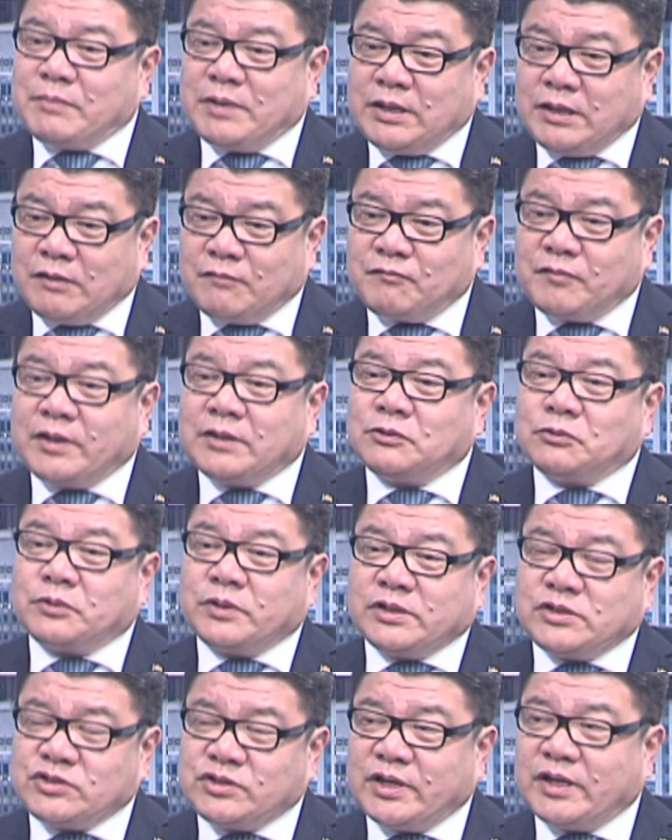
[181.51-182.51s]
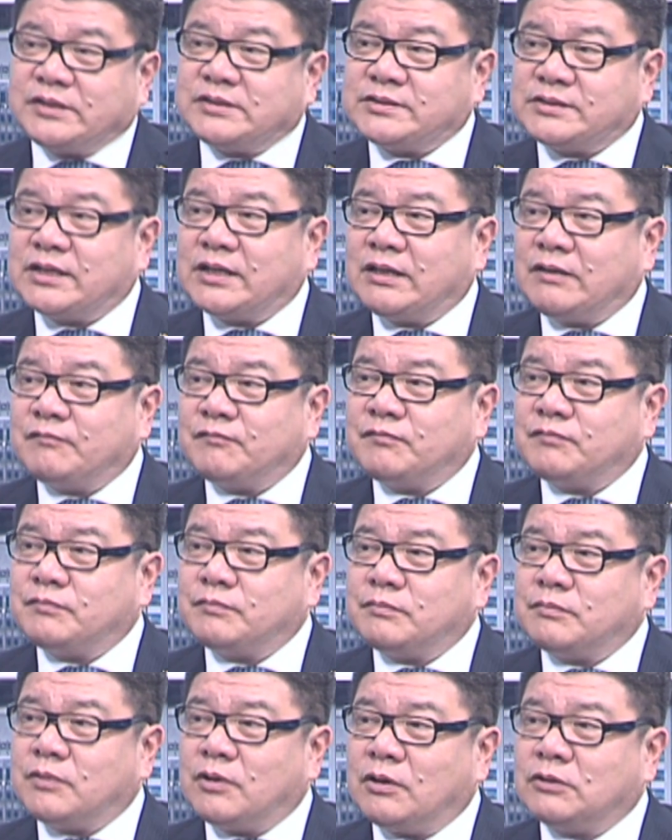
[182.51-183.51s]
believe Indonesia itself
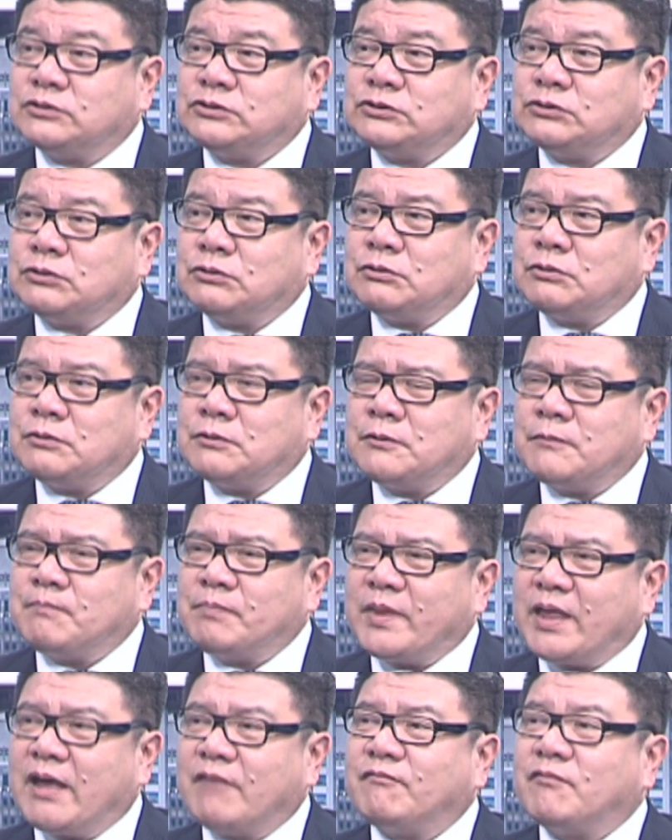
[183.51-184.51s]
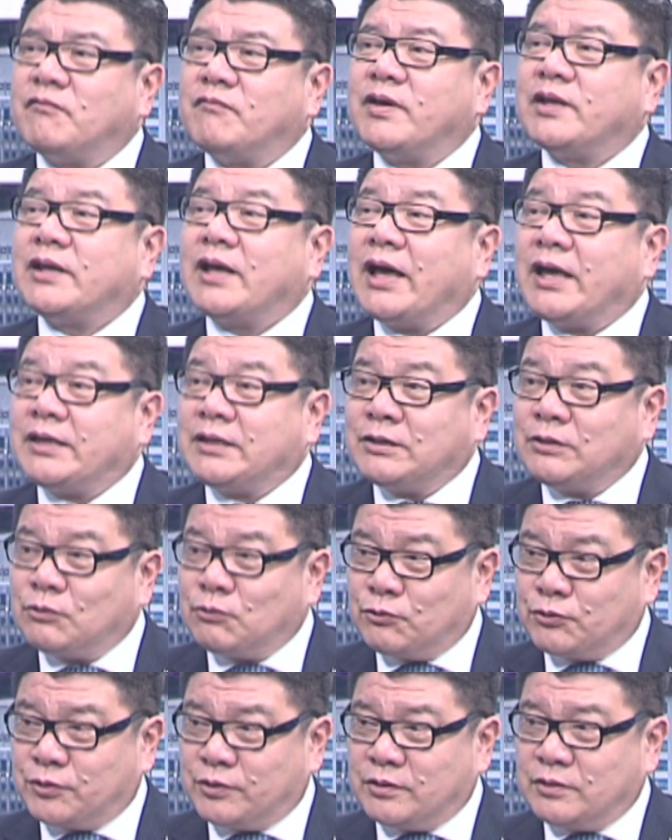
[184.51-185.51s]
also have a very high
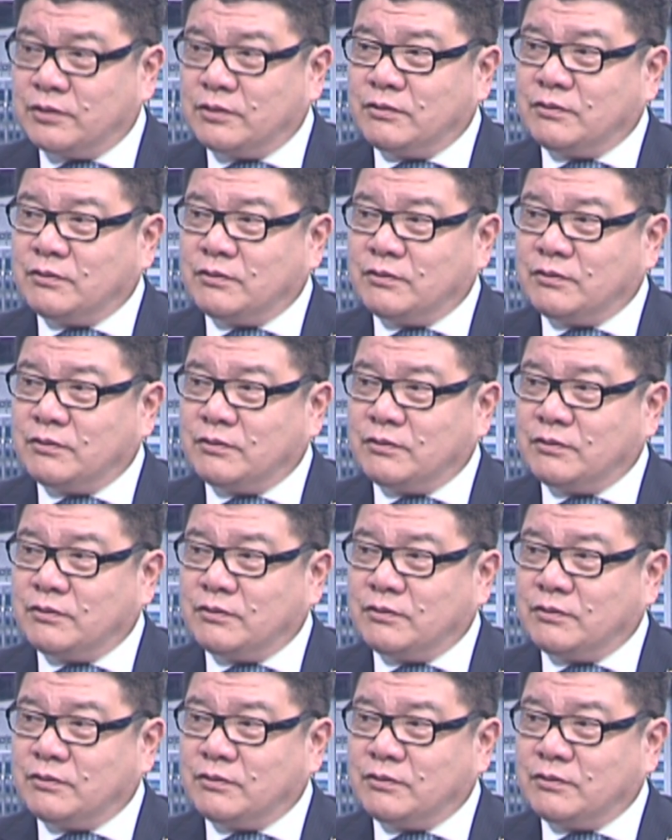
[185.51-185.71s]
growth